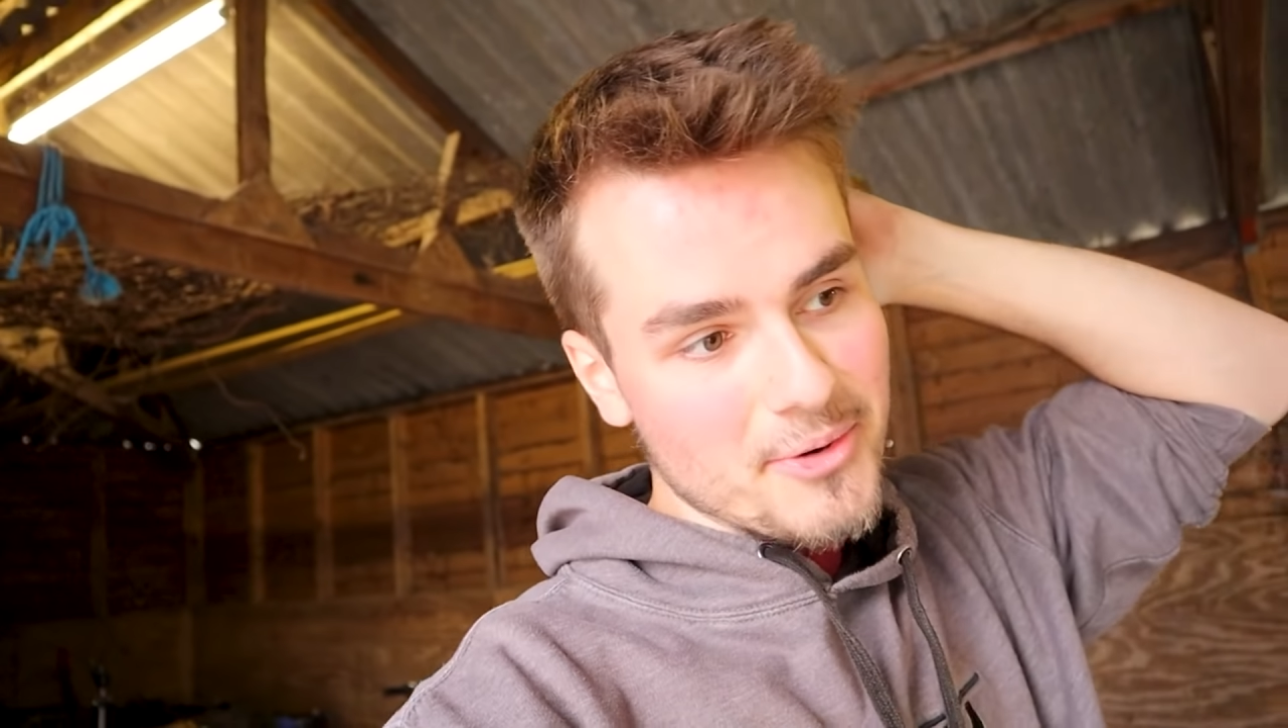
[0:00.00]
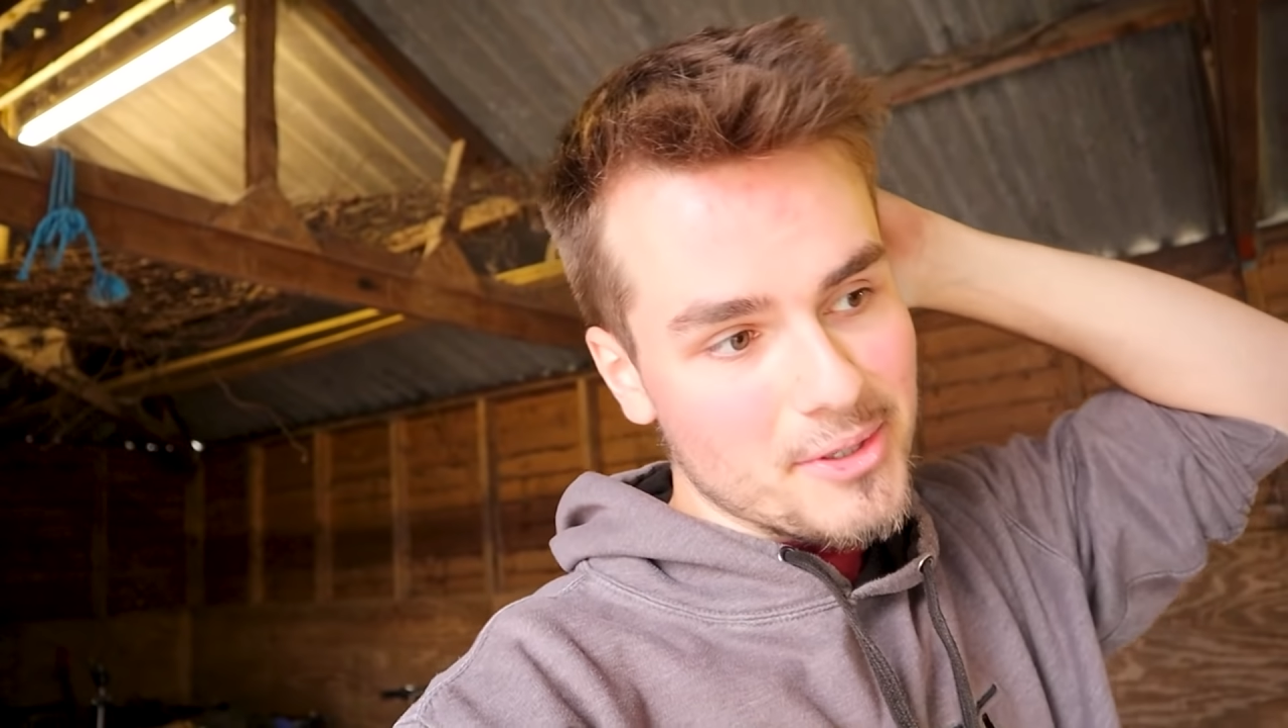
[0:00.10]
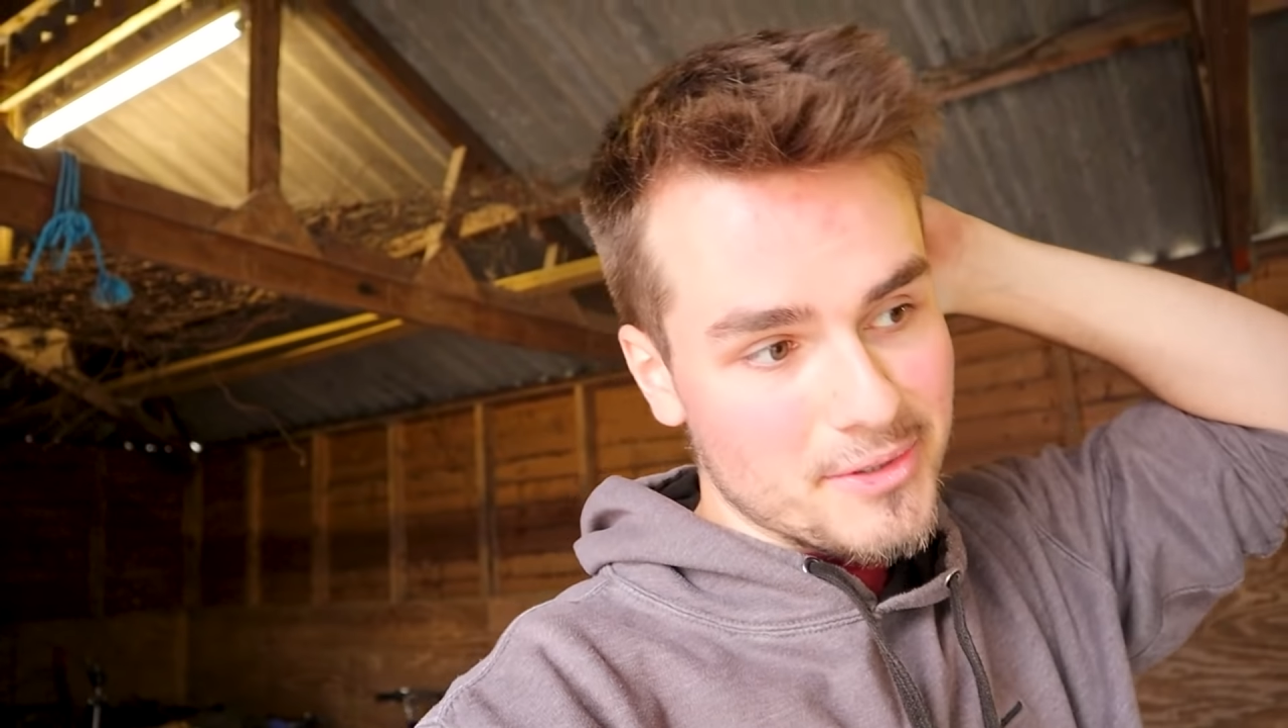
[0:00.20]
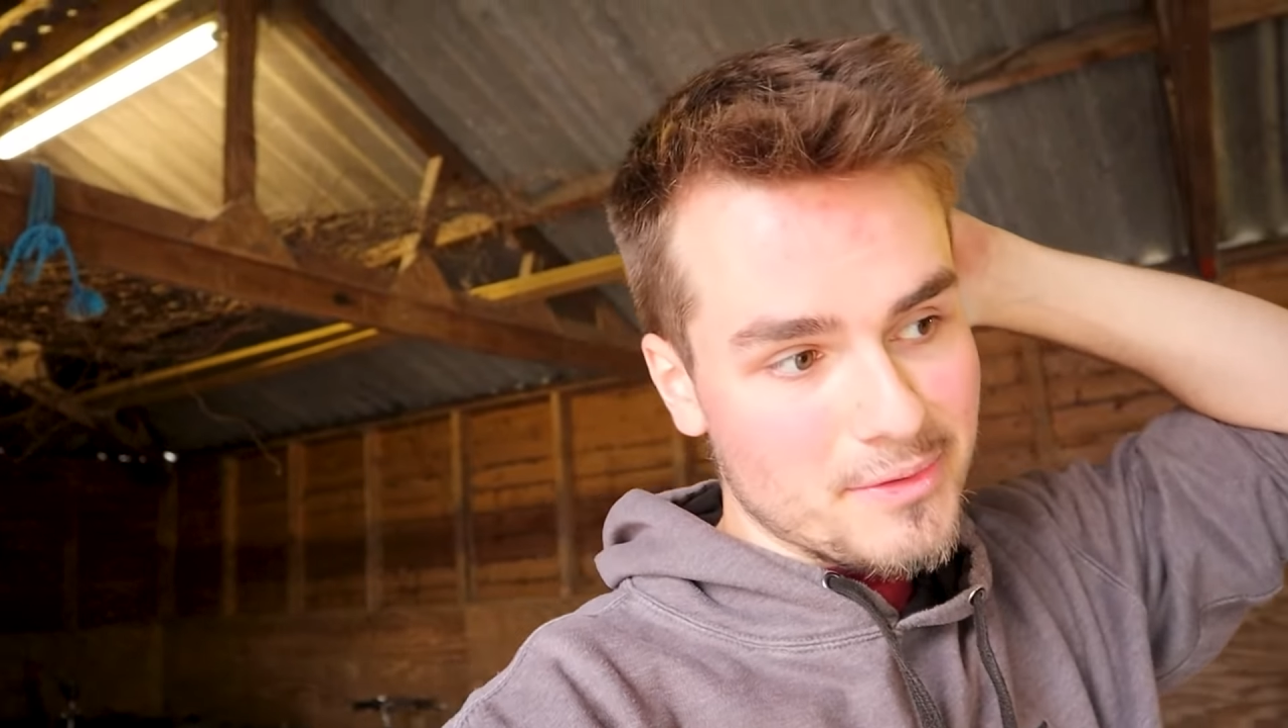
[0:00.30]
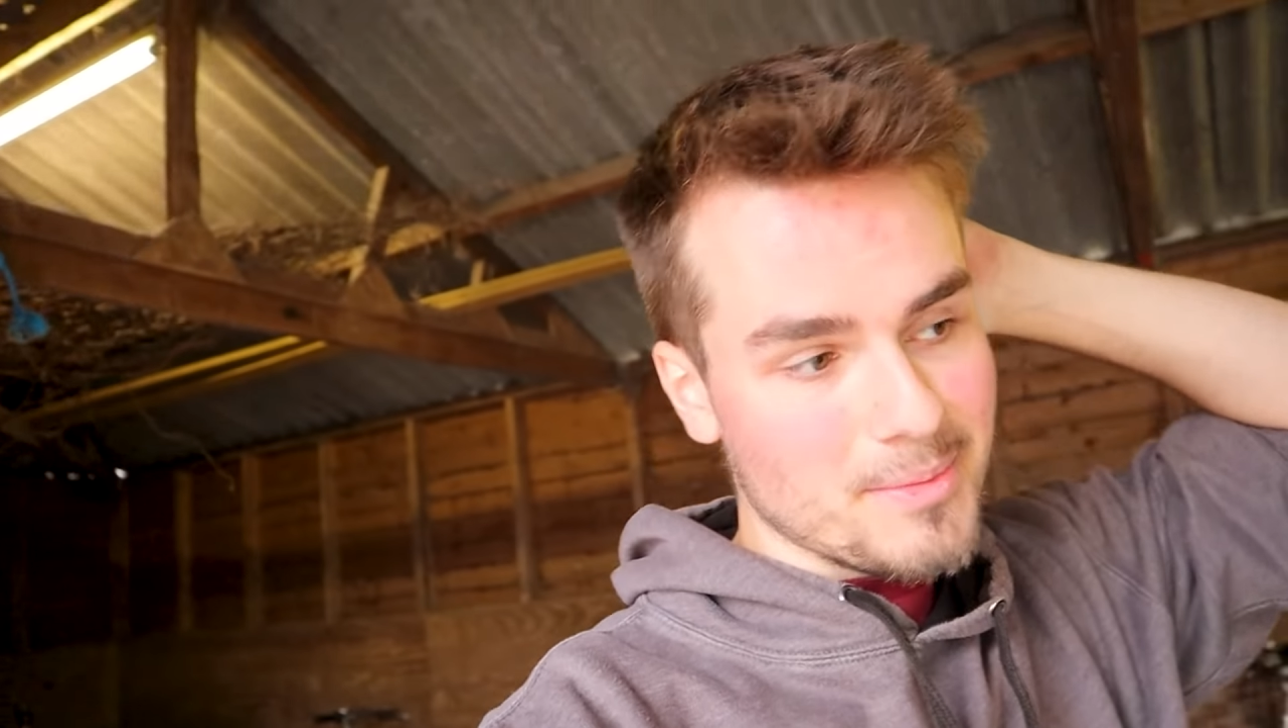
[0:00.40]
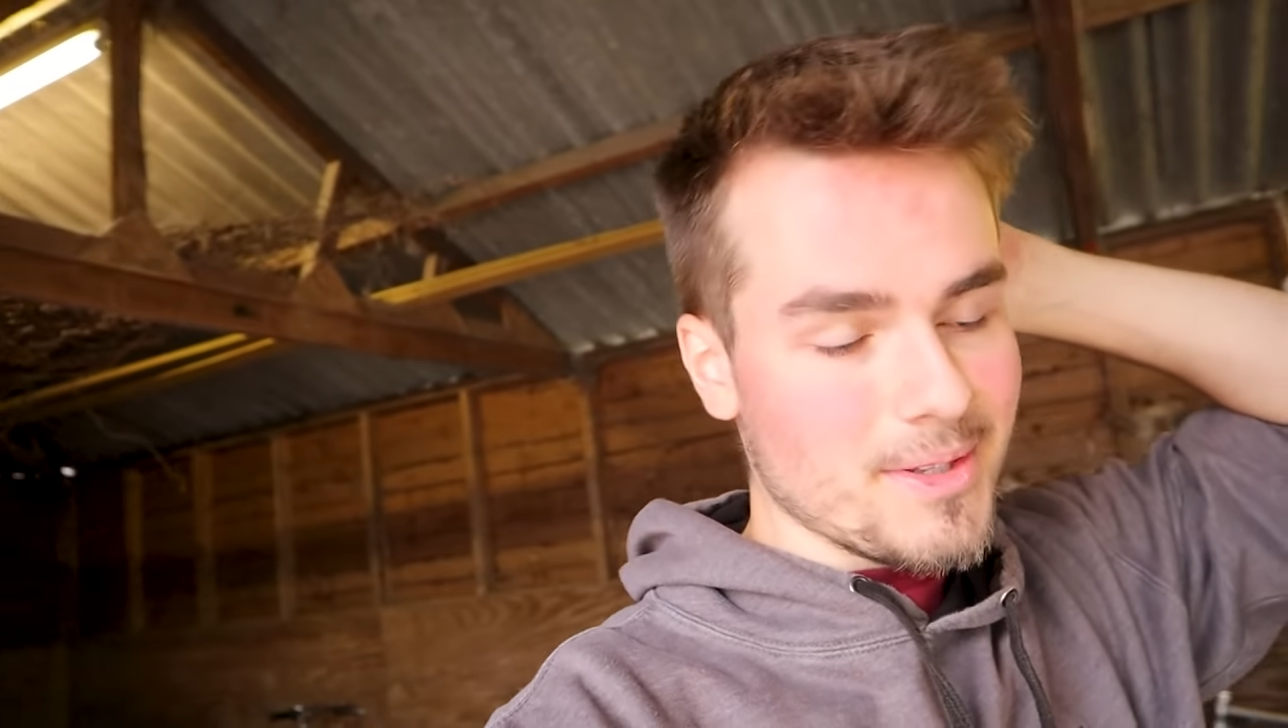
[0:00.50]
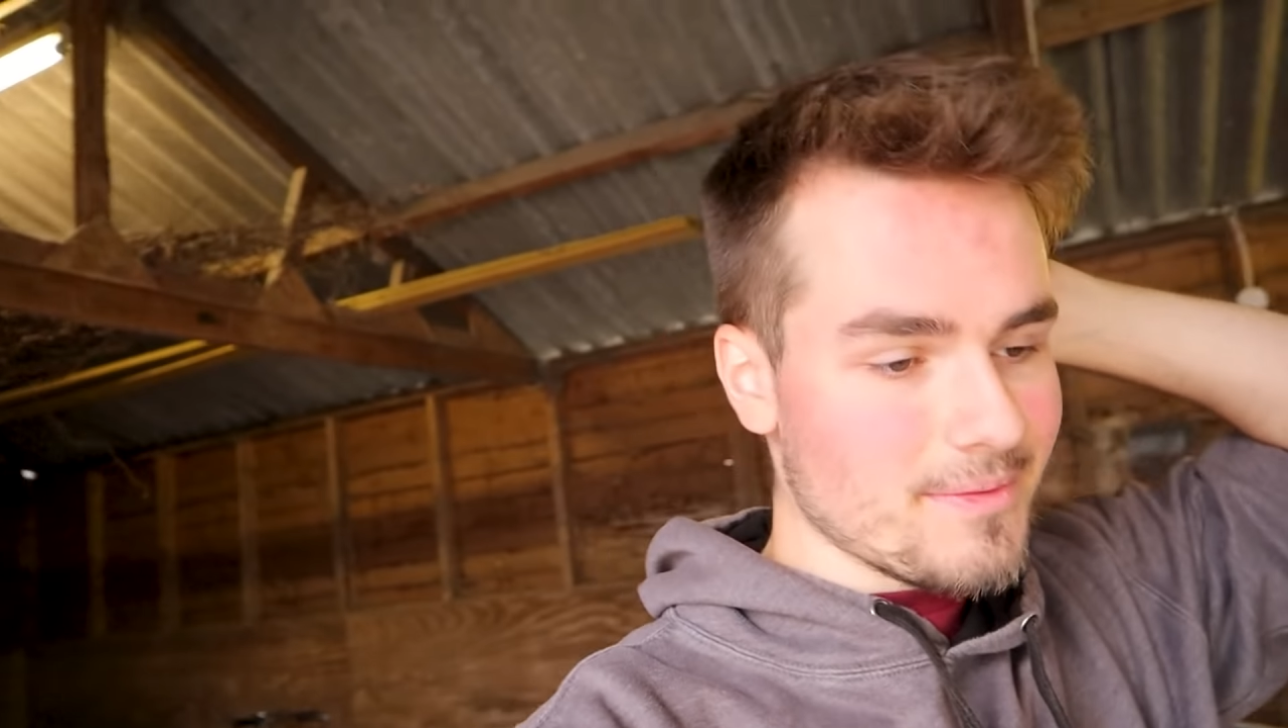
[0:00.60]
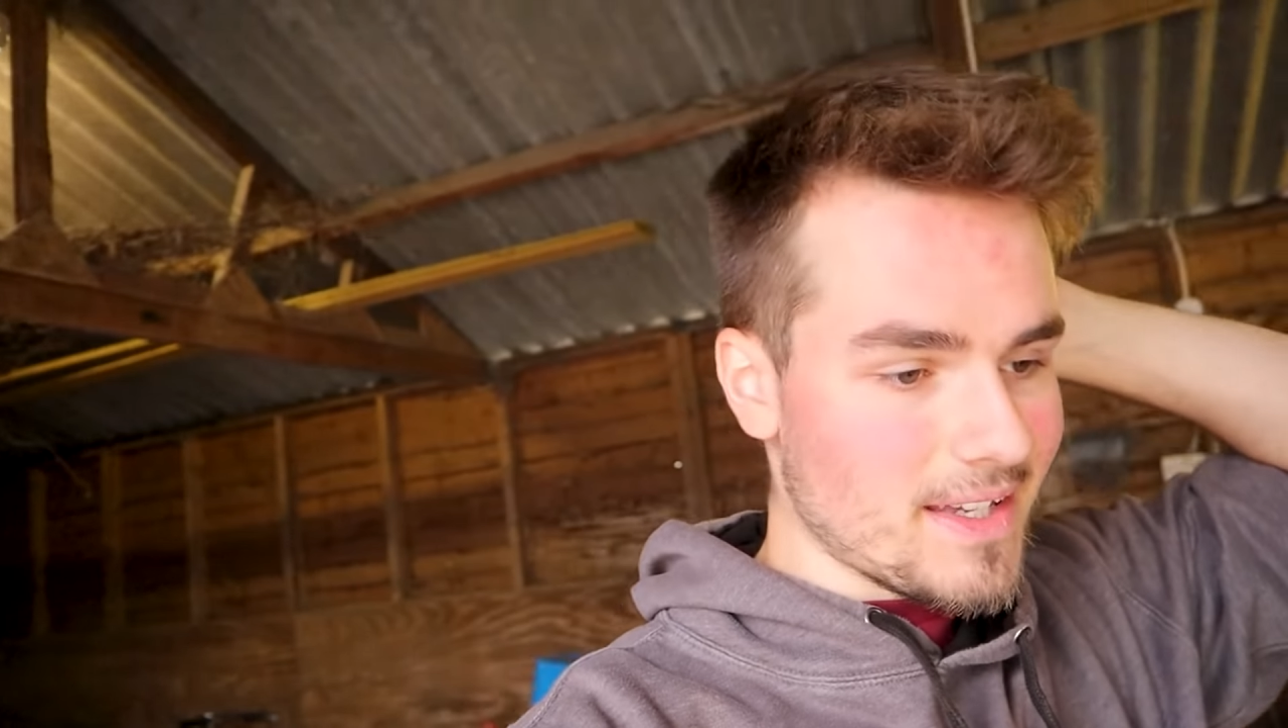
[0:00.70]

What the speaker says: runs from it